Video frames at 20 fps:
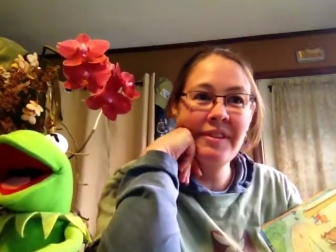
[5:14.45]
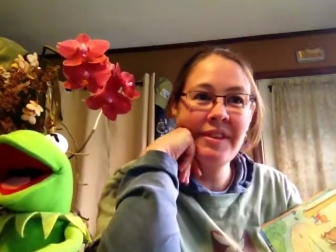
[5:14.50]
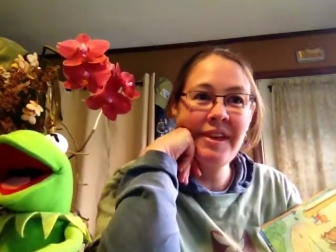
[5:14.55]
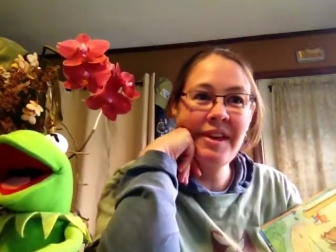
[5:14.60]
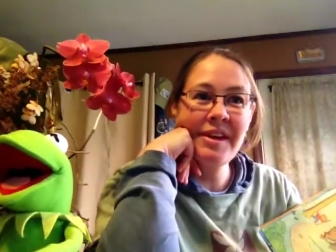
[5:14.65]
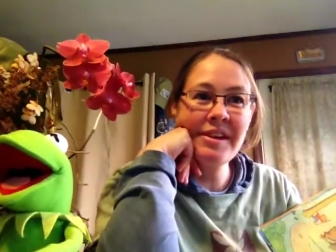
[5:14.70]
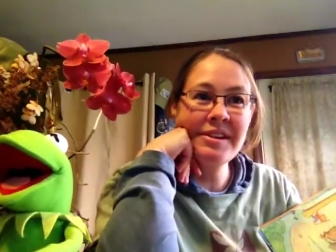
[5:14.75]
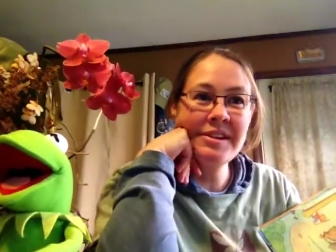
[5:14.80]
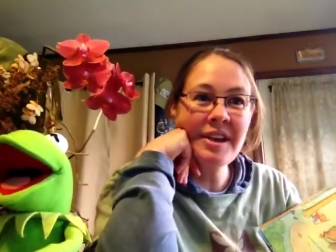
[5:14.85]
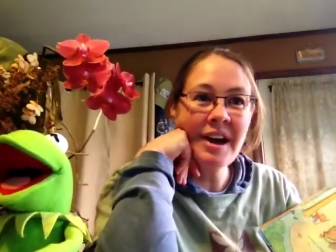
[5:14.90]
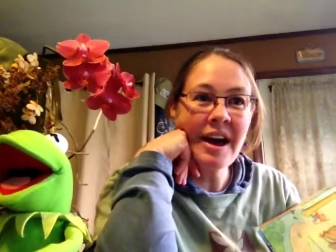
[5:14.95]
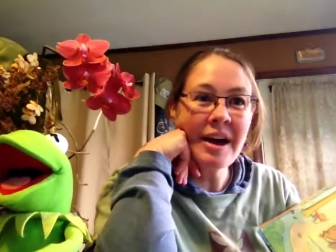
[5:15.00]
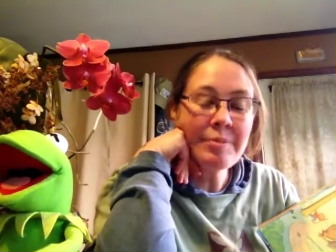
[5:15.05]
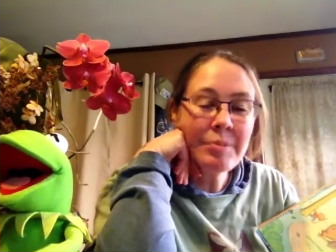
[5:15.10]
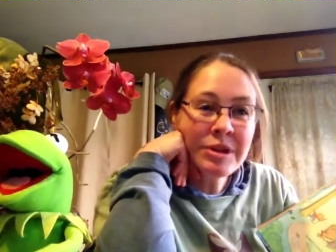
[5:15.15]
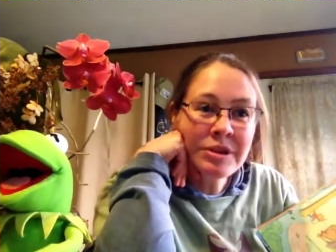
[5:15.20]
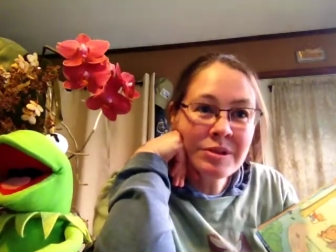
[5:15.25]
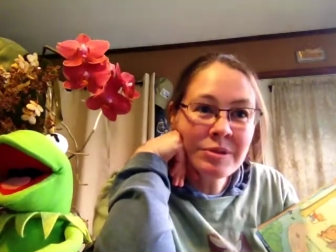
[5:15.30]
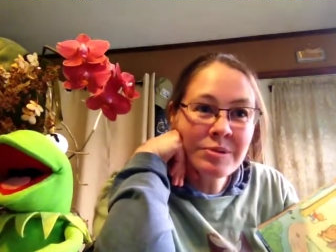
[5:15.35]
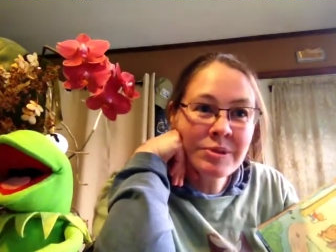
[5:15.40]
and I'm
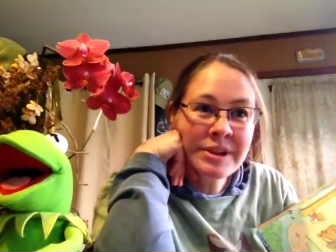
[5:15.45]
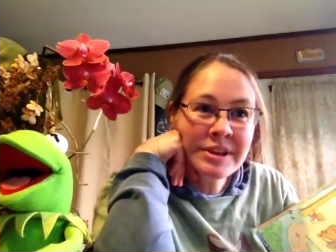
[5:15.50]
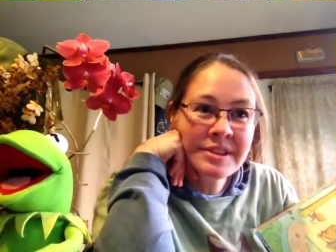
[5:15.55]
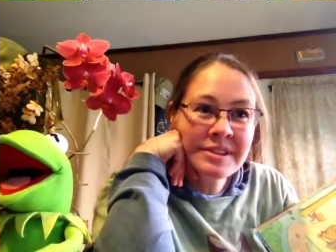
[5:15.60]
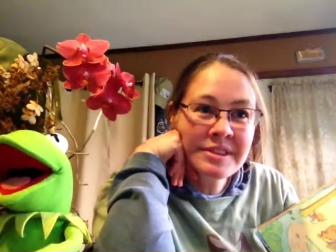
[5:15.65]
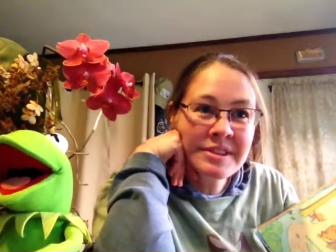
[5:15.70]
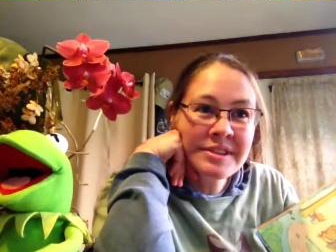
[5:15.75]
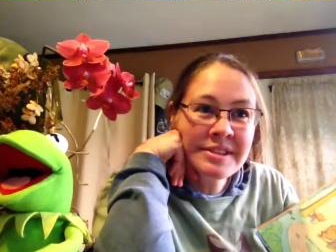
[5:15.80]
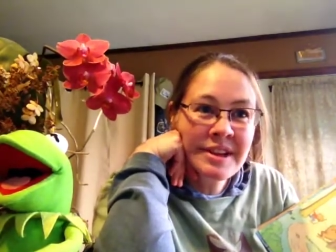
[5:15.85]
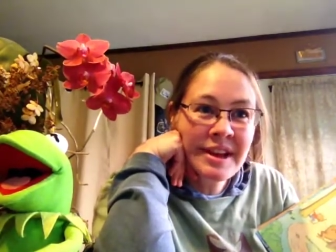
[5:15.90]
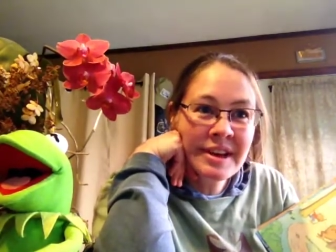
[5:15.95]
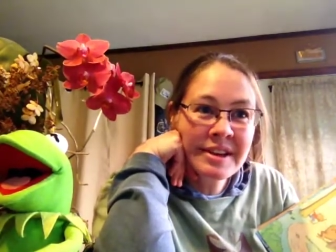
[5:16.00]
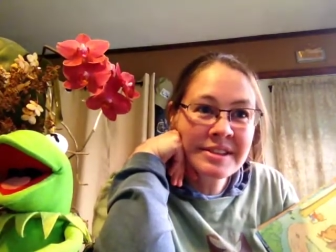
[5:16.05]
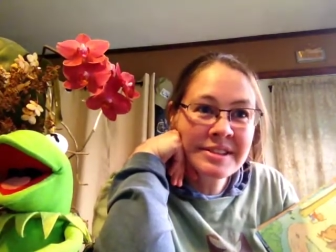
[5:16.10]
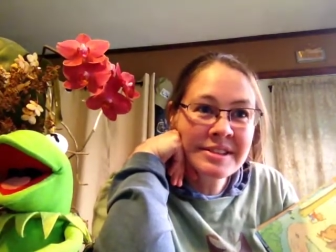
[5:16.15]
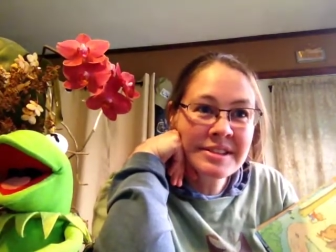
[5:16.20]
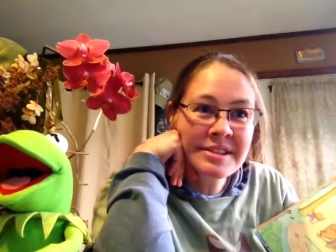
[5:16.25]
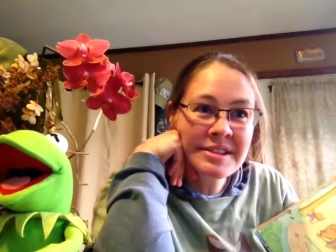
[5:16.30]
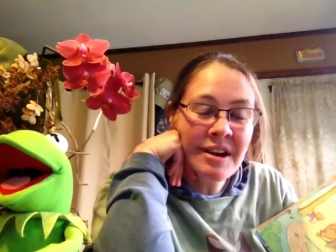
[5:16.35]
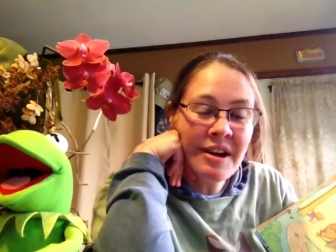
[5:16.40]
going to read the
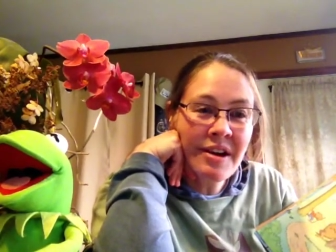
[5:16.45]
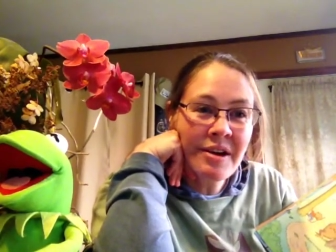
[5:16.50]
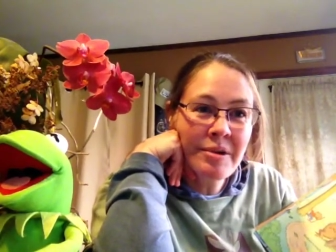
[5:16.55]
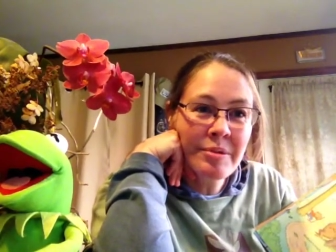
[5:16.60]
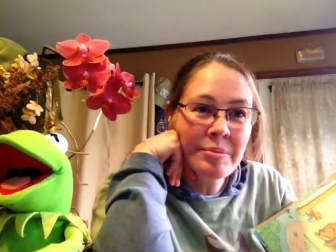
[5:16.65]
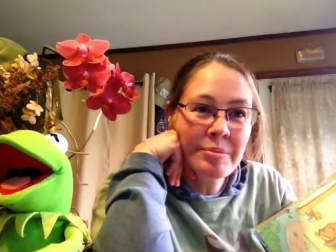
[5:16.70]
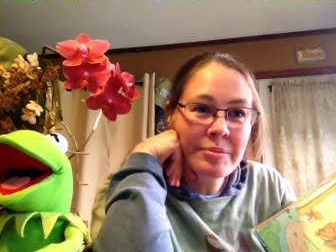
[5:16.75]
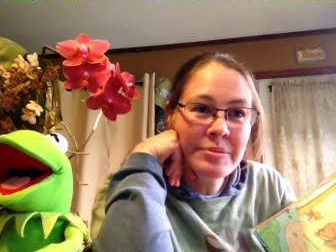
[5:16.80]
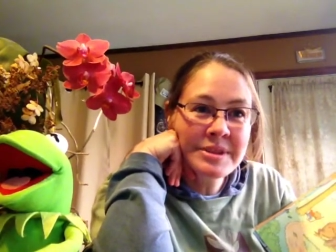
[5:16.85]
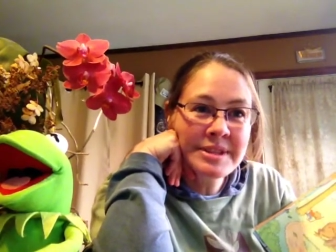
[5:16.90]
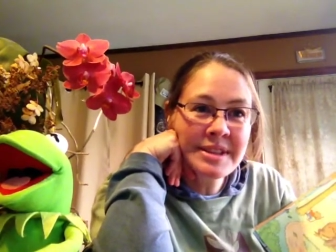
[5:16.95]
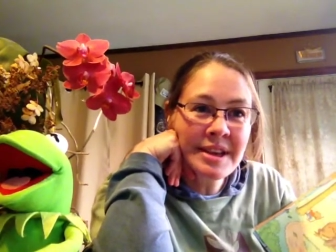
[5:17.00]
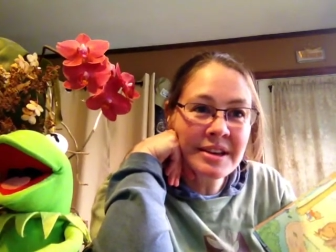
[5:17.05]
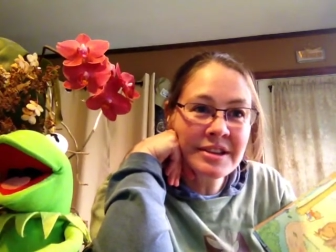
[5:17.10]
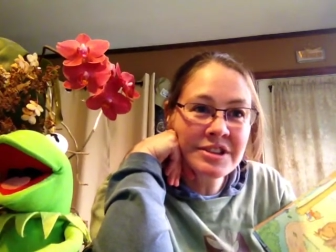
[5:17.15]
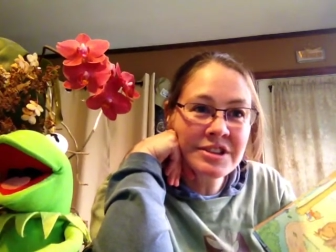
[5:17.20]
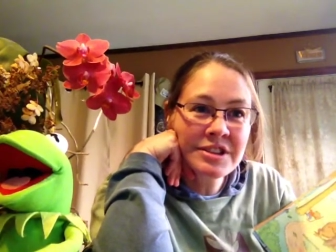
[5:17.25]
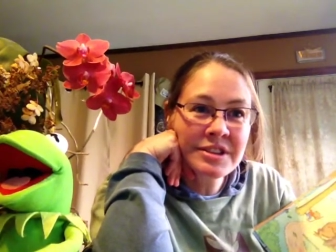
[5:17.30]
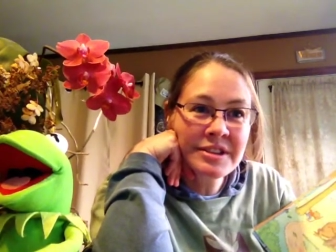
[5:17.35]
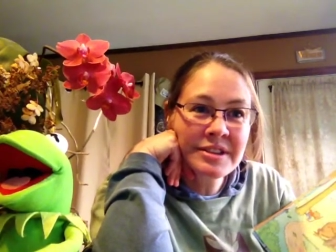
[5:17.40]
next
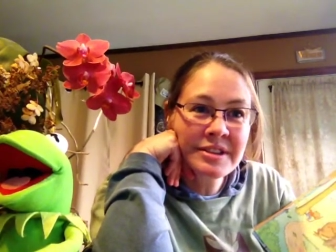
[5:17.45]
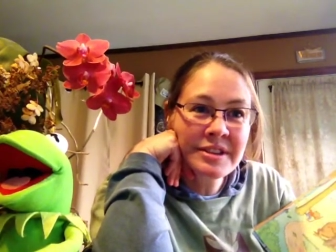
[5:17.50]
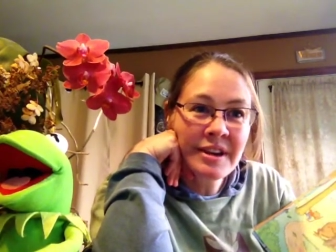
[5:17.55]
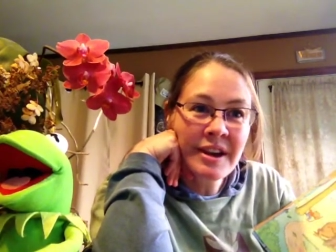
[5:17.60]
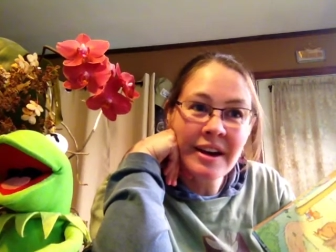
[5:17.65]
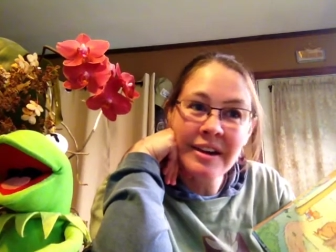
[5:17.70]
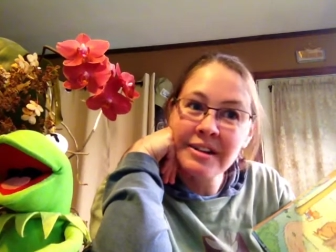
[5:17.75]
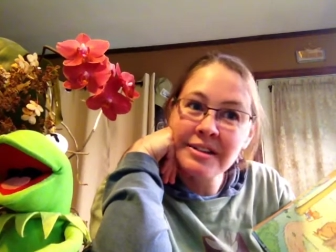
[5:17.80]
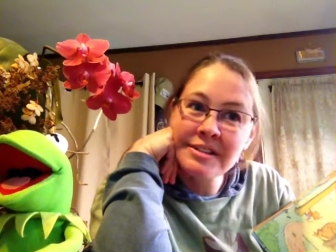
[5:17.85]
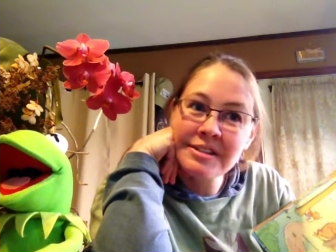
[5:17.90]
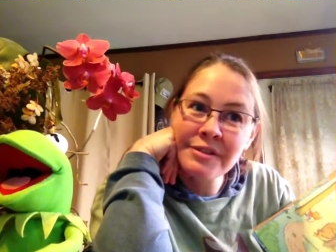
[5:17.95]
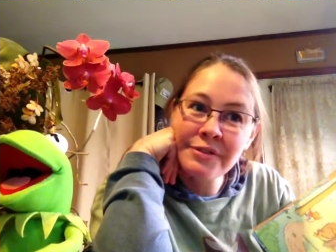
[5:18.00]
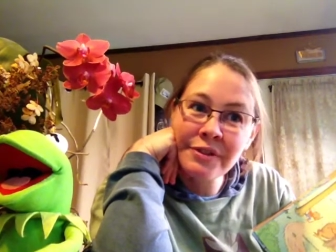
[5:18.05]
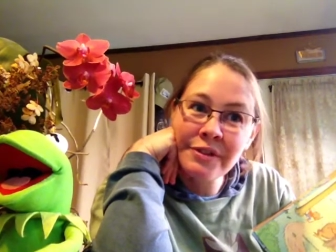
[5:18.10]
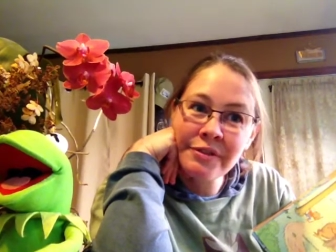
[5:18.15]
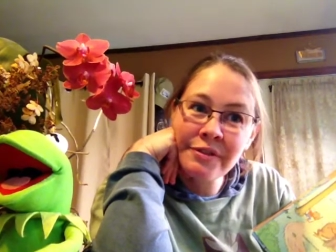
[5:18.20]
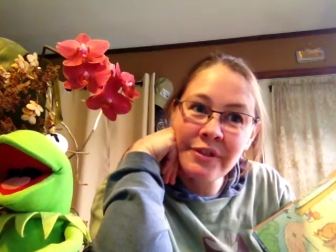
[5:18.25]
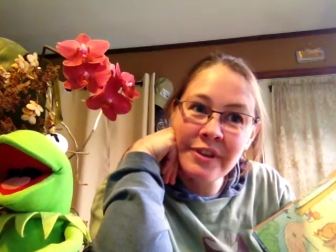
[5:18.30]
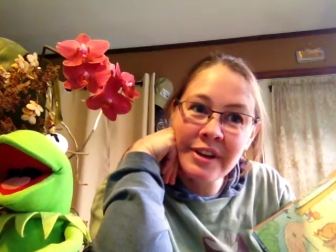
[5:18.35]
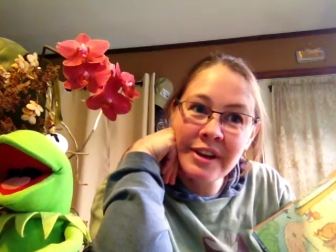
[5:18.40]
section on a
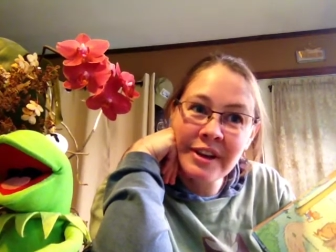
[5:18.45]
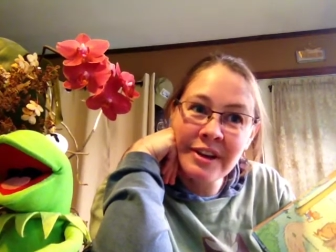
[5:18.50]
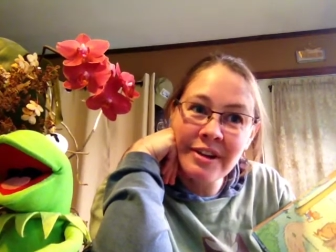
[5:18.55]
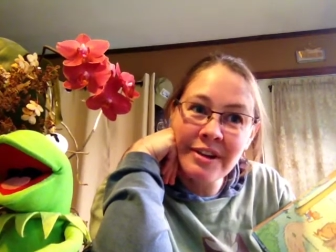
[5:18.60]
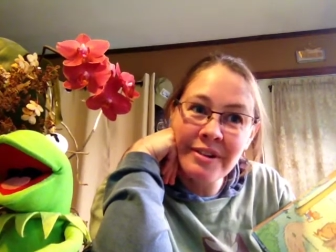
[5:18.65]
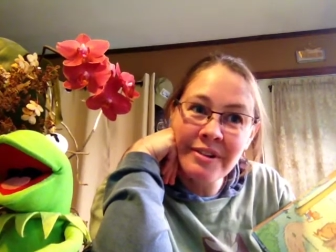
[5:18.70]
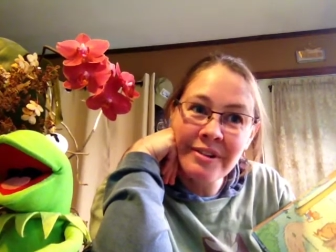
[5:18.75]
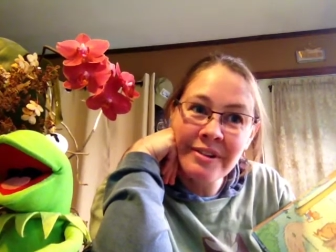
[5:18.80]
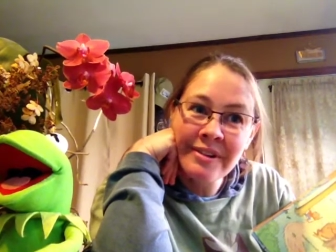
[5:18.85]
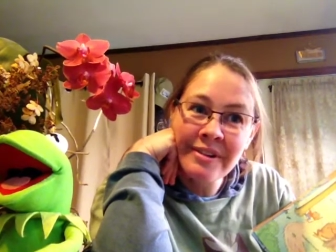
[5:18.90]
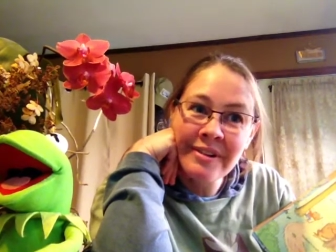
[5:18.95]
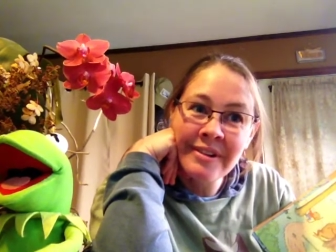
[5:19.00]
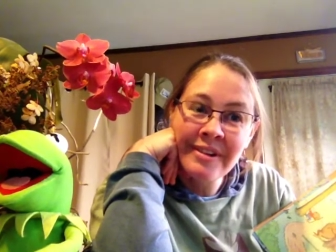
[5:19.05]
different video.